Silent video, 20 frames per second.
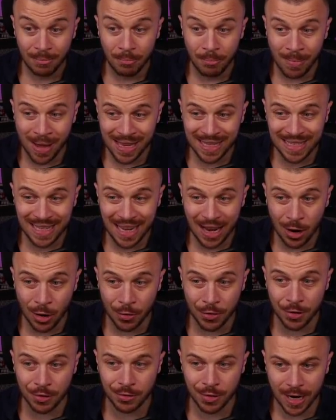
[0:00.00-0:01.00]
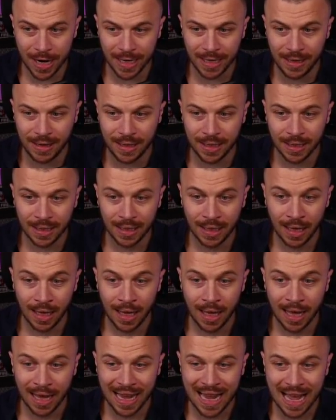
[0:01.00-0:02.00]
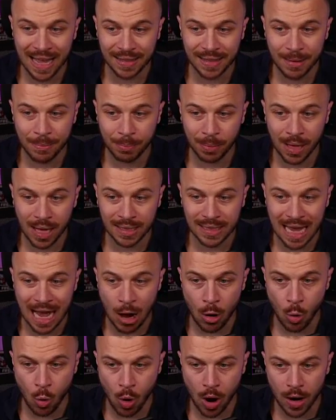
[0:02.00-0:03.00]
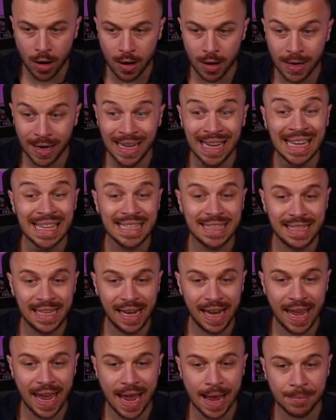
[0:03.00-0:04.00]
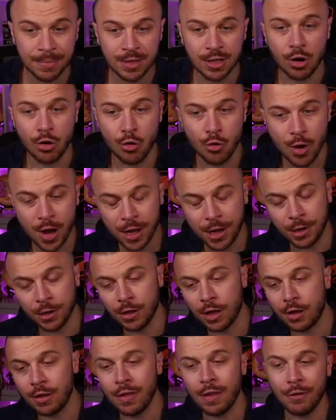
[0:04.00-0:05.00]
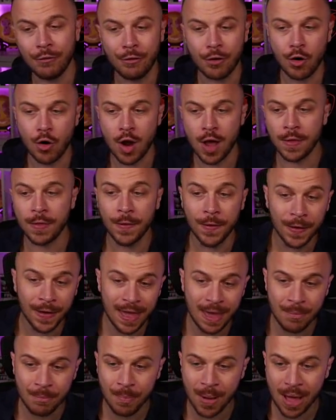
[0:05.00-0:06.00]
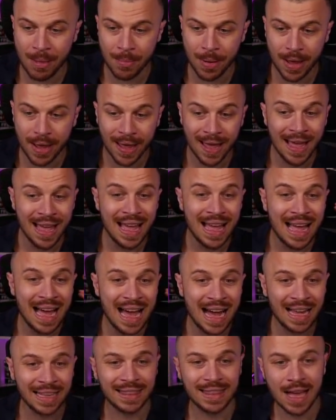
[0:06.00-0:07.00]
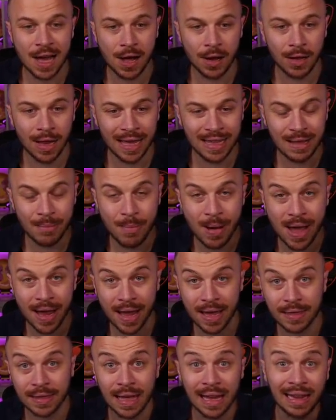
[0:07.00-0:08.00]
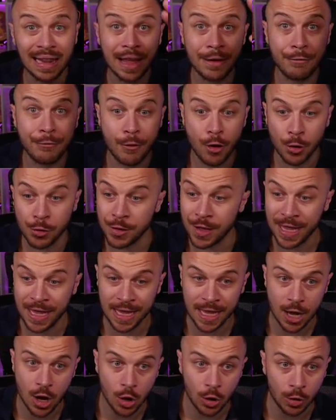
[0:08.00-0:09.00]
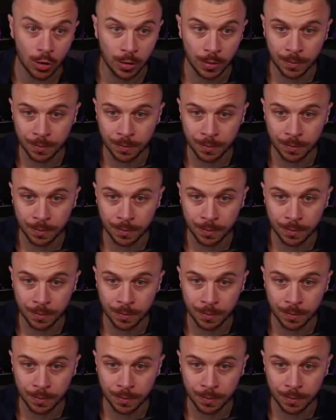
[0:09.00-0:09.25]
Messi on the right, Kante plus Awar, C D Ms, Reguilon, Varane, Kimpembe, Atal at the back and Lafont in goal.